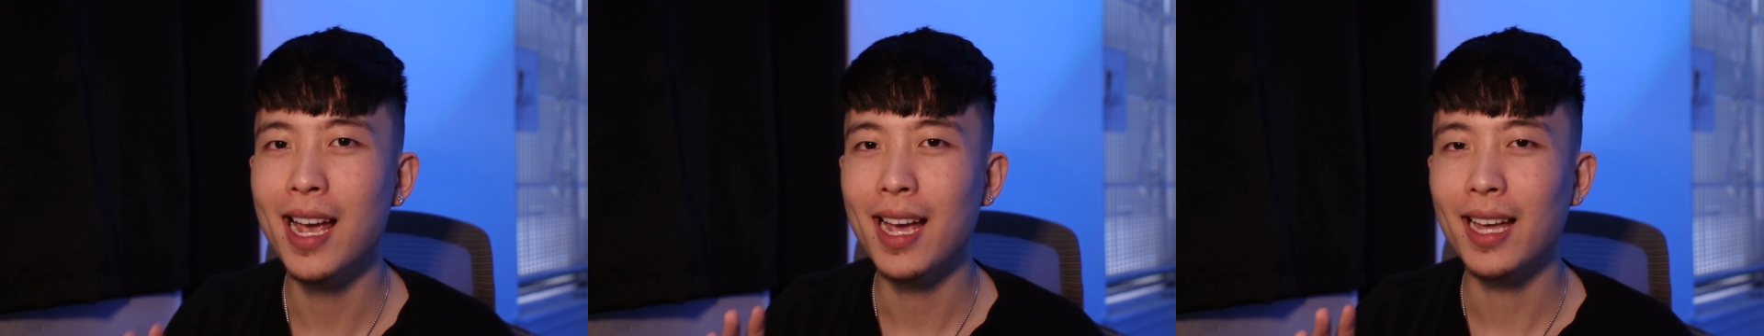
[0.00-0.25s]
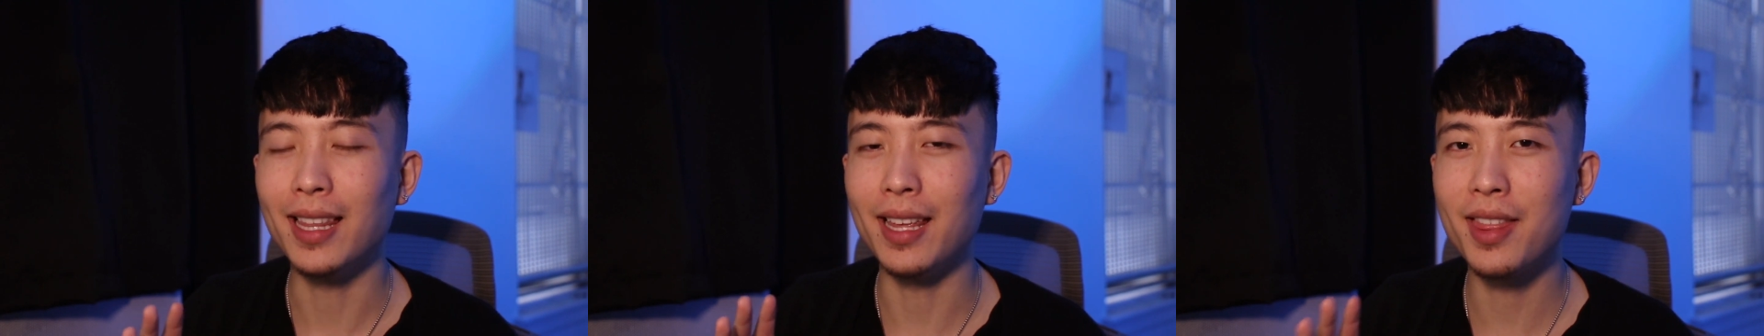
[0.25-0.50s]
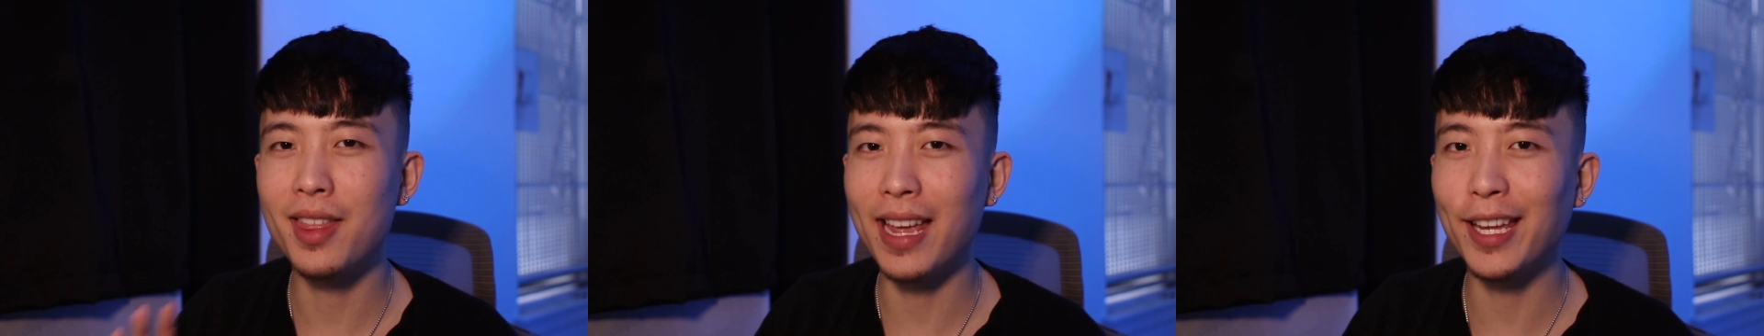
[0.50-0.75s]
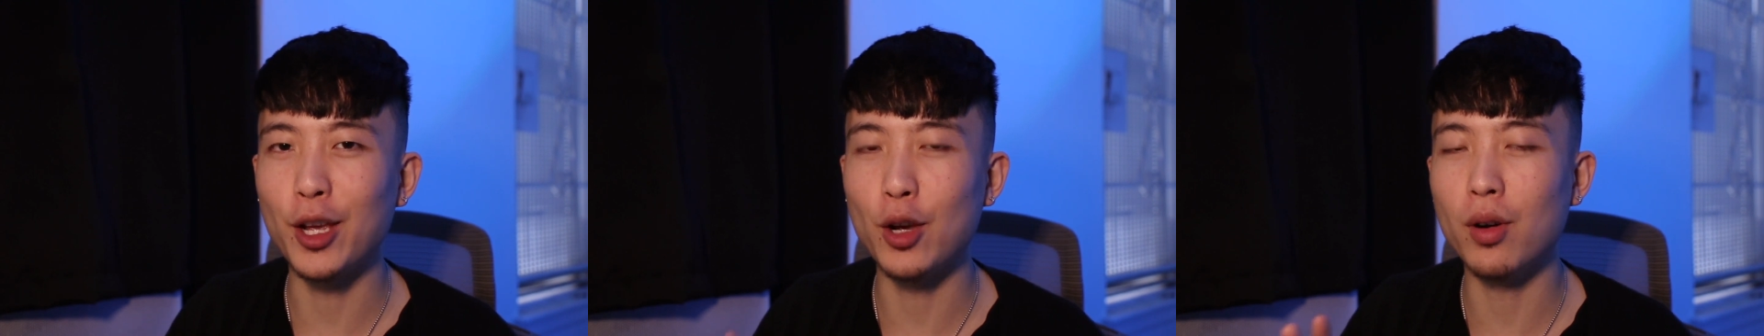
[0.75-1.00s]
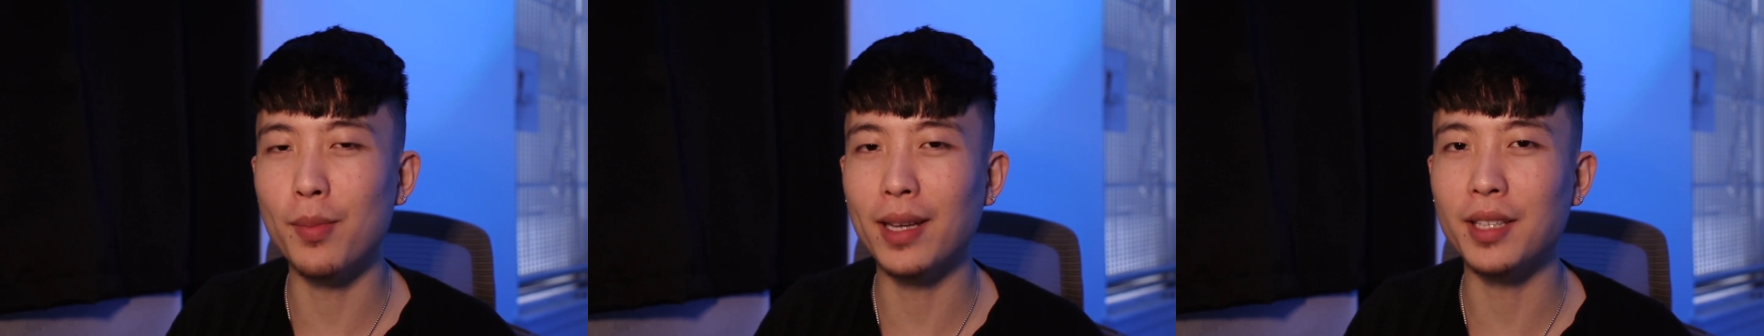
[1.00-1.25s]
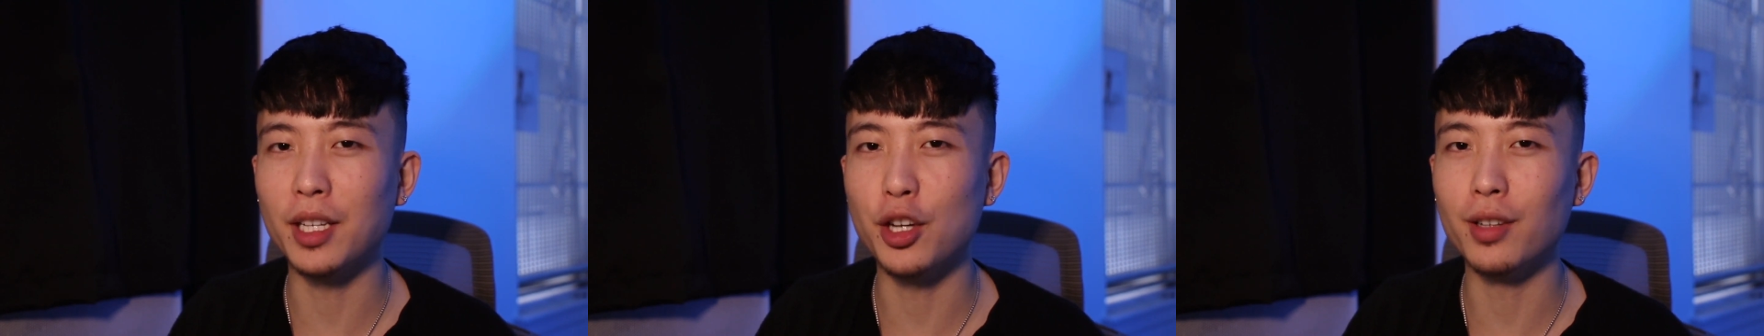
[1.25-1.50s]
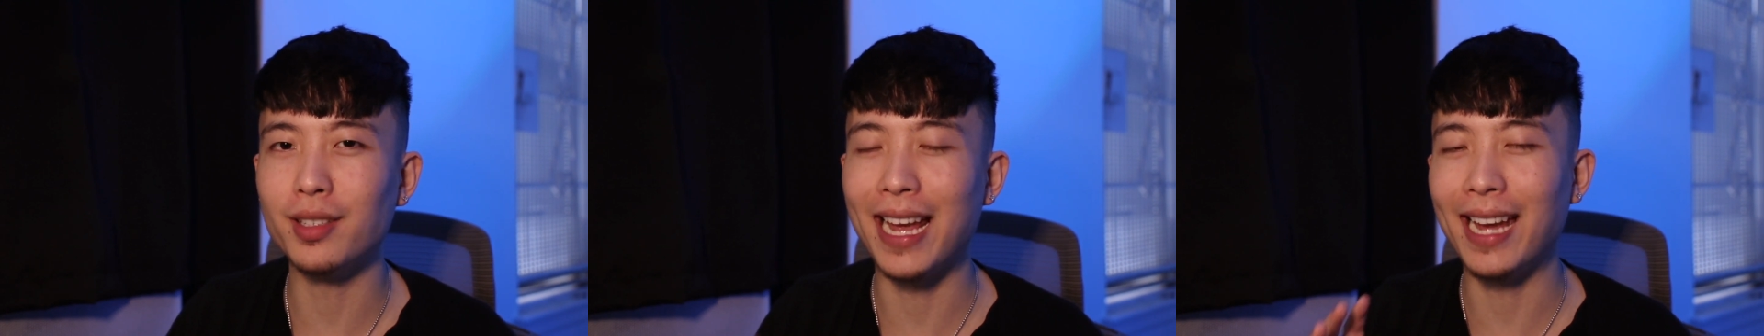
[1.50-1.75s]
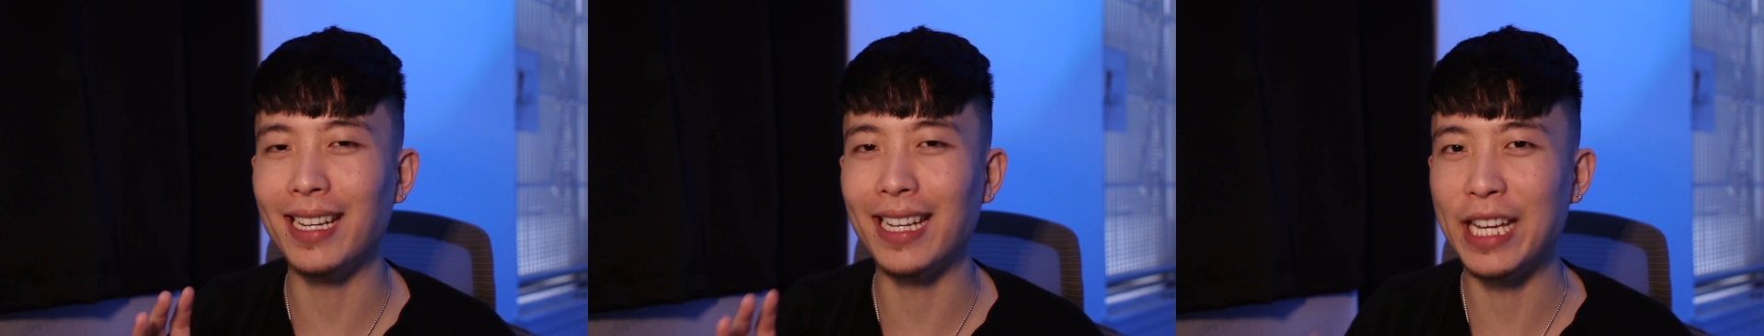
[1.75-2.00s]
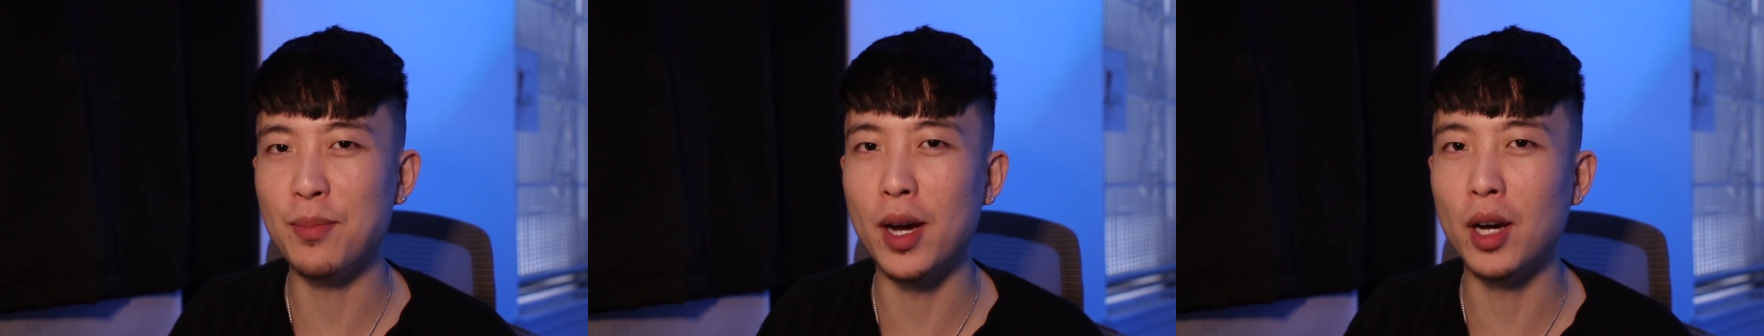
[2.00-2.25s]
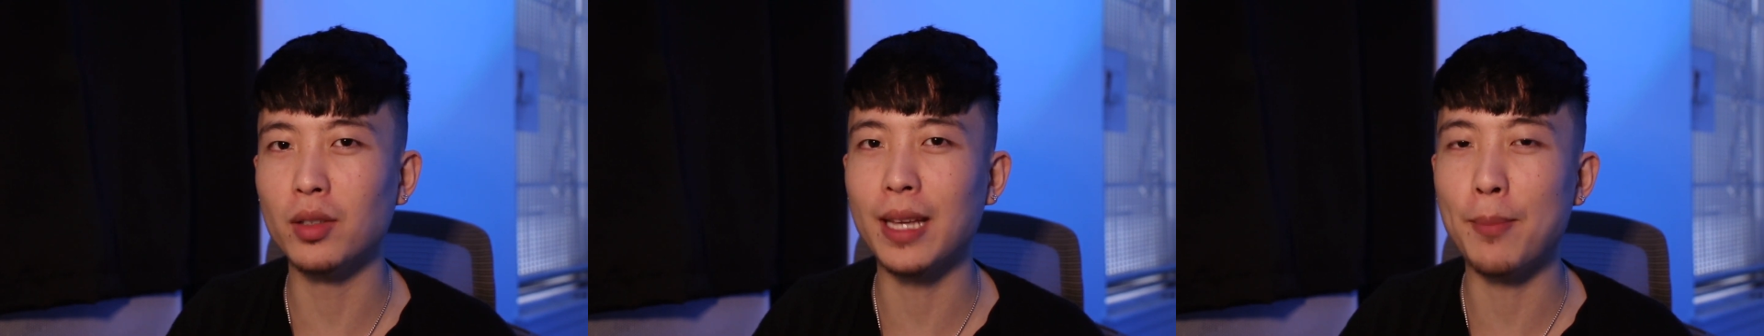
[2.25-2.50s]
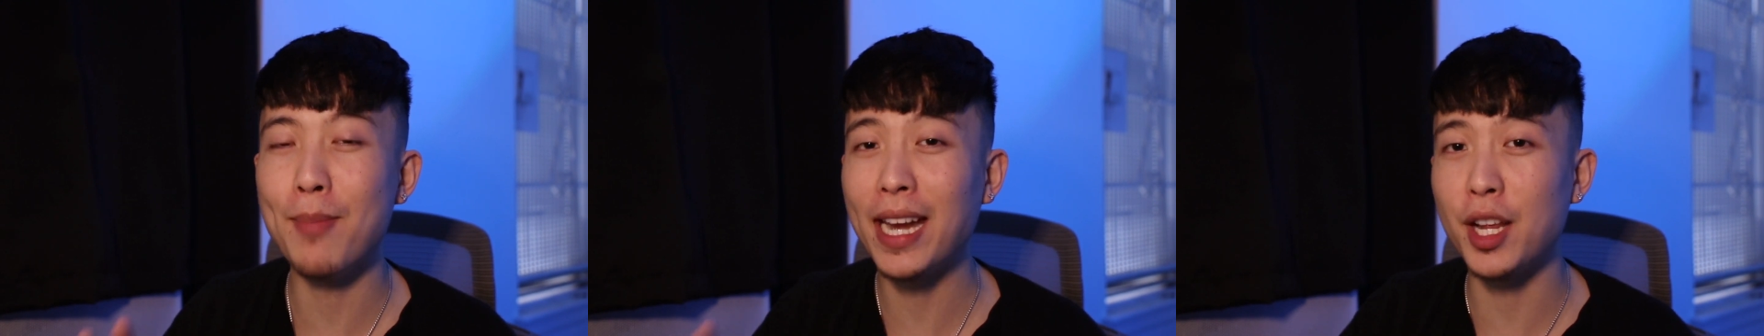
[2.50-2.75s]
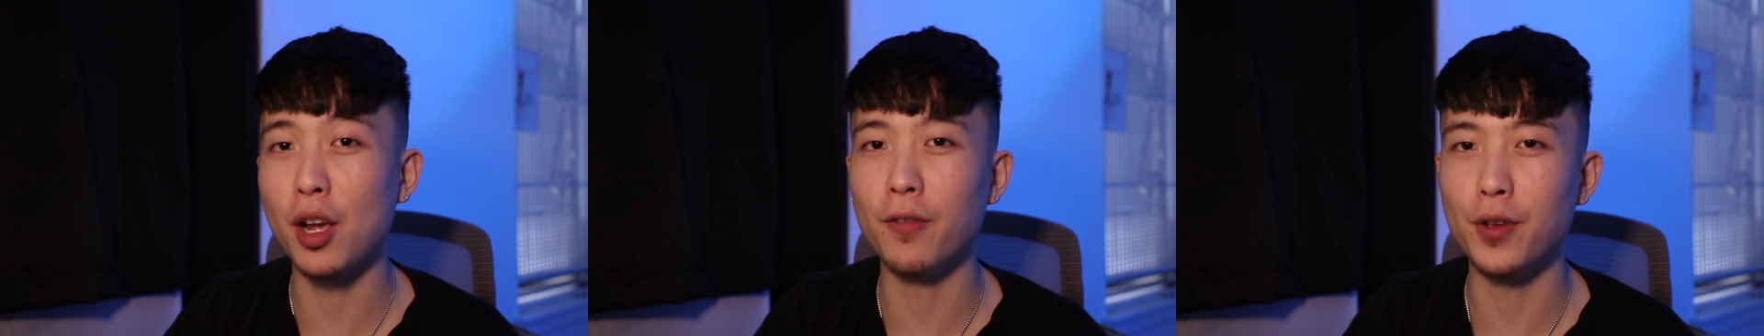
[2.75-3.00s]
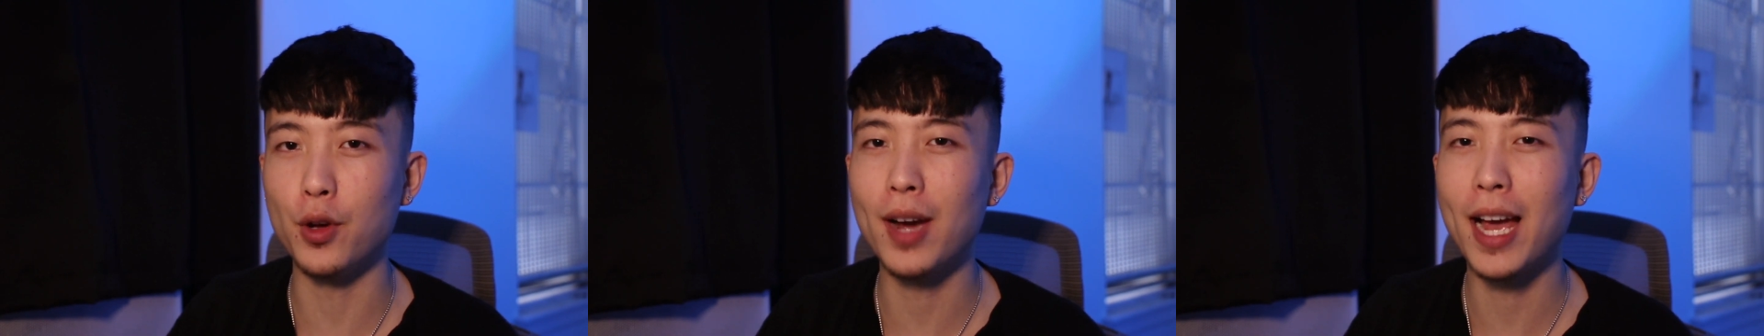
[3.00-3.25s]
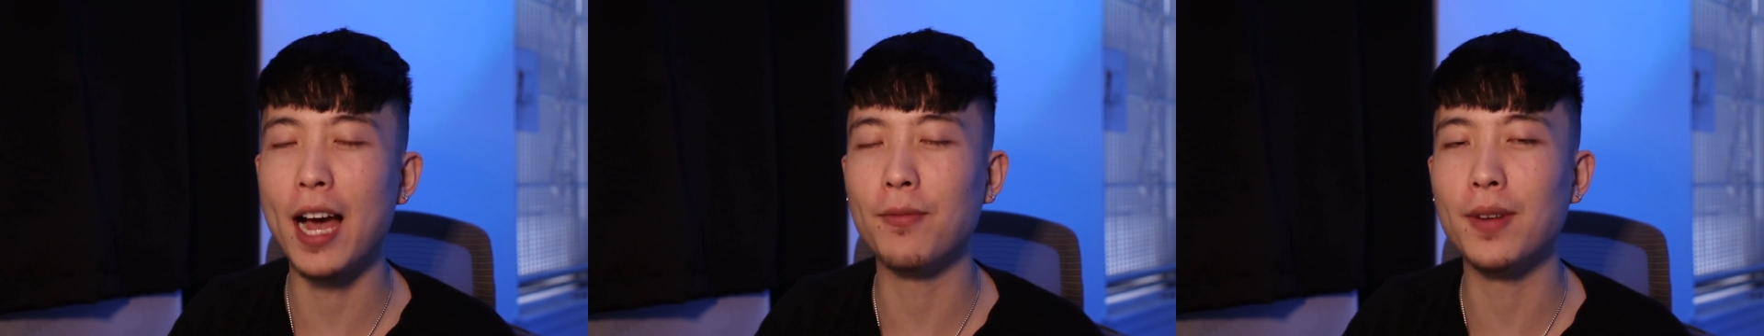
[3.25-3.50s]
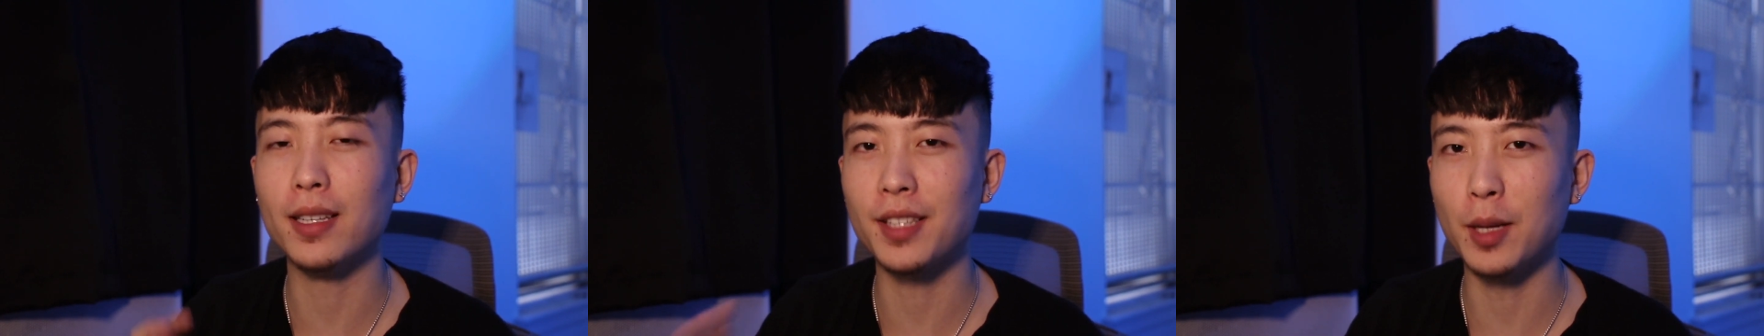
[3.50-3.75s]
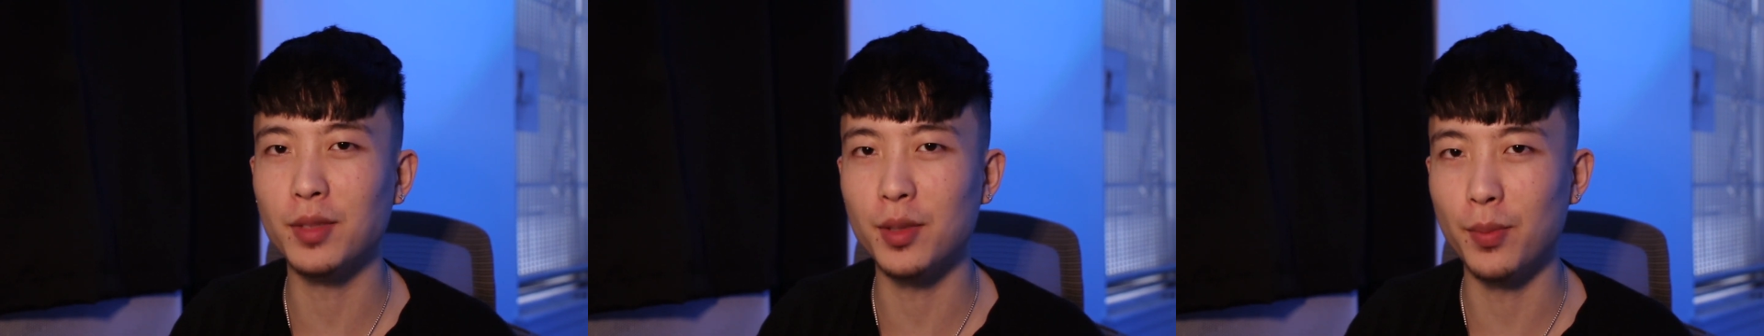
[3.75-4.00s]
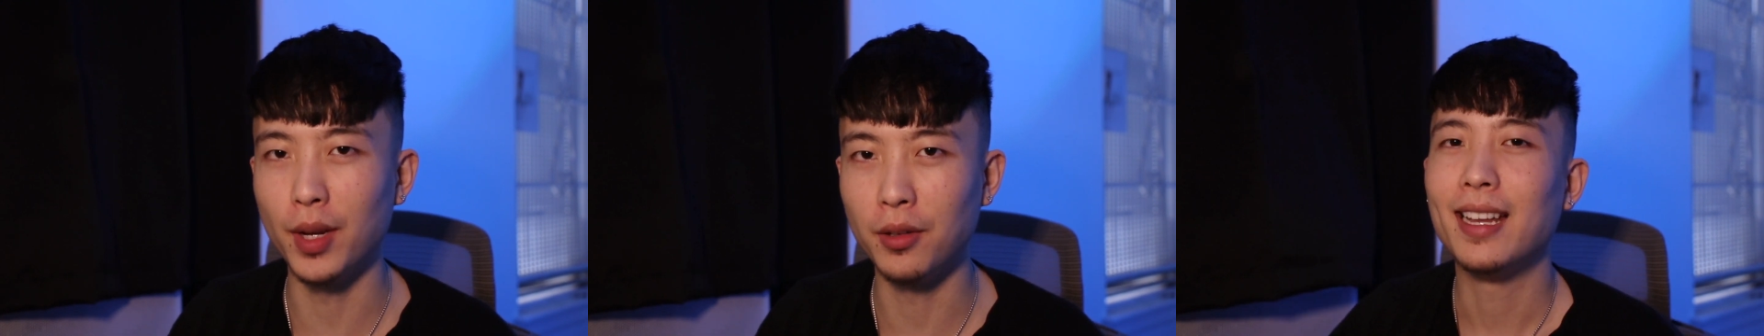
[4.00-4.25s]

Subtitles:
the thank you messages and emails that many of you have sent me.